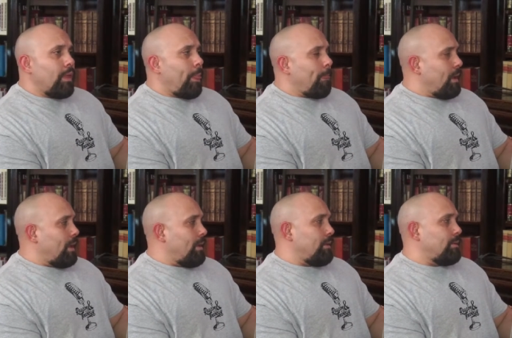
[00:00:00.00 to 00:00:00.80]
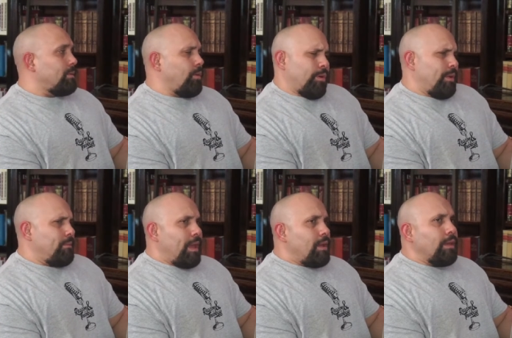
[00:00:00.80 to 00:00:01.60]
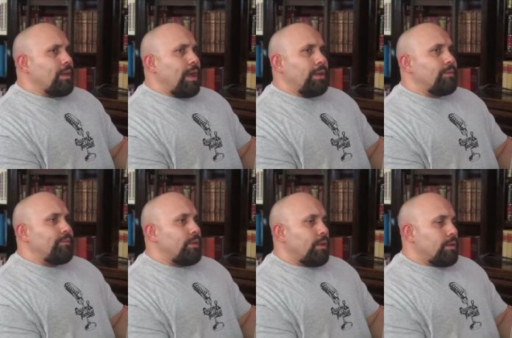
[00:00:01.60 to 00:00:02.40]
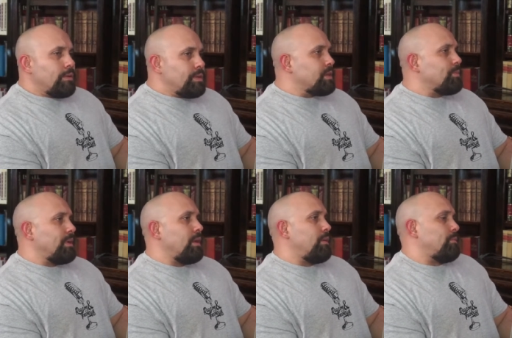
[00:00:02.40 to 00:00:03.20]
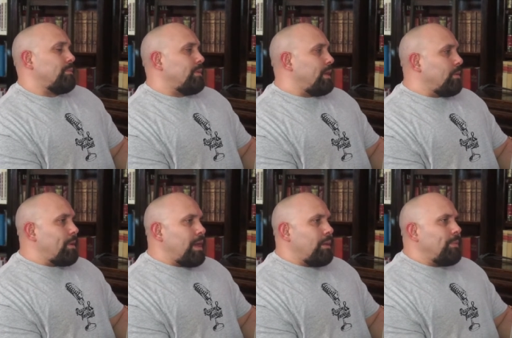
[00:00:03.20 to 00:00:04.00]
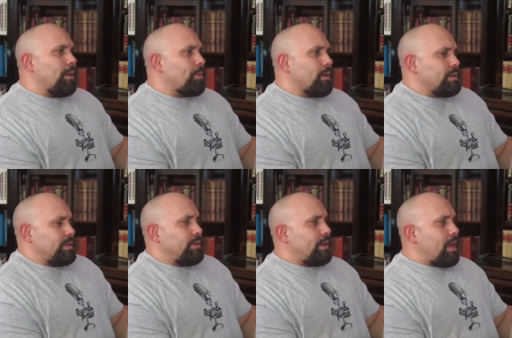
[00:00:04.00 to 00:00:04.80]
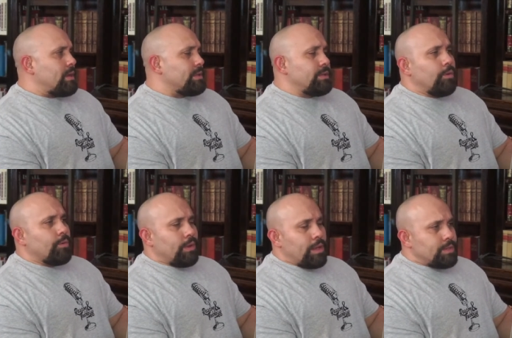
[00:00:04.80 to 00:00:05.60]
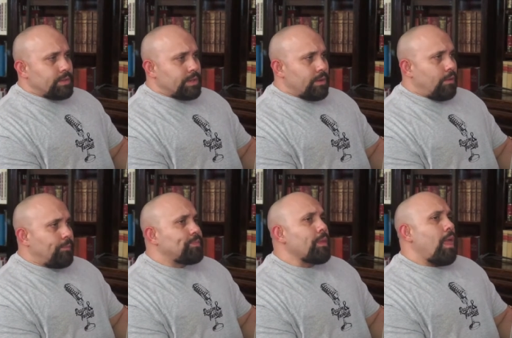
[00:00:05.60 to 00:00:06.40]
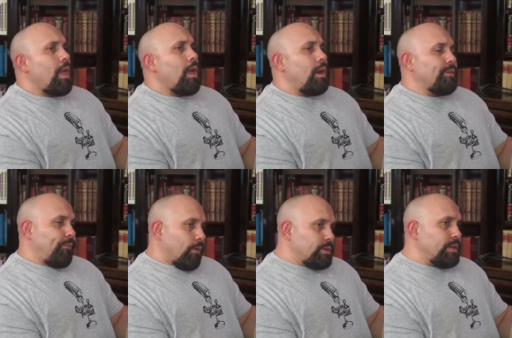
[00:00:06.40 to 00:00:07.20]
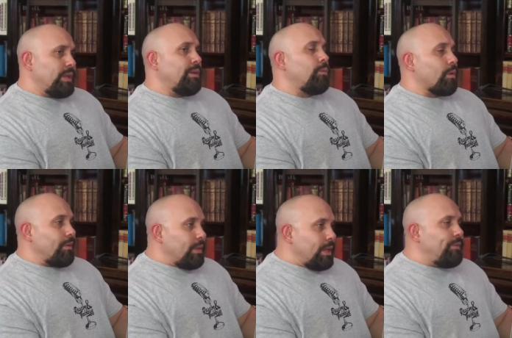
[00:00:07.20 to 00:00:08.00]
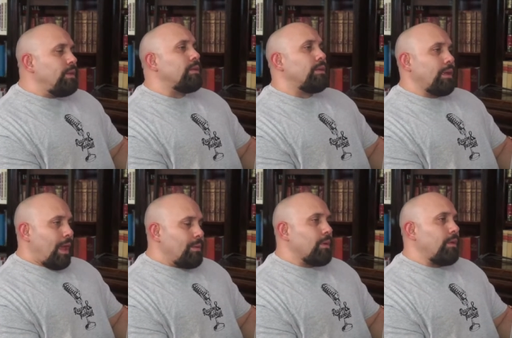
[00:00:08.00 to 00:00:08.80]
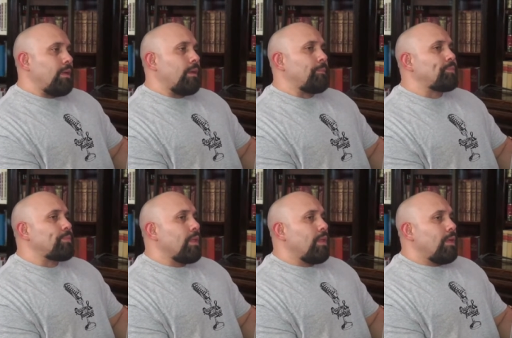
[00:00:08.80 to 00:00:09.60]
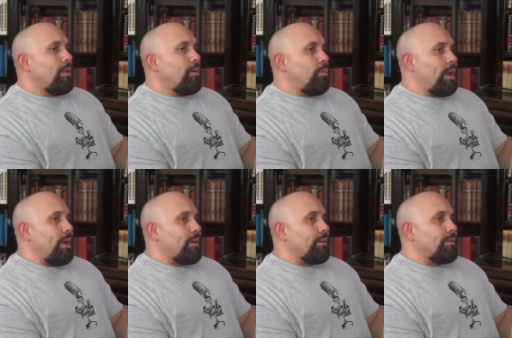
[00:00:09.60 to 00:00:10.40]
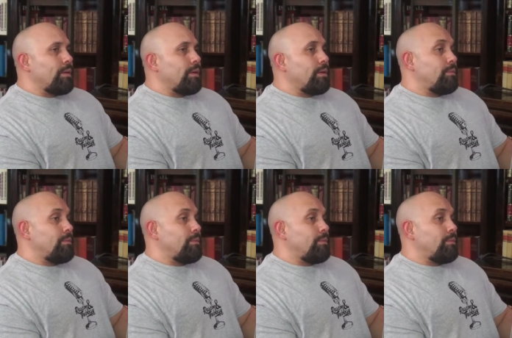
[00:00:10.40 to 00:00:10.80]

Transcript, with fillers: uh, or any kind of judgment of, uh, yeah. you know, by a mere person that has no credentials at all. Yeah. Unfortunately, we're living in a time right now where uh,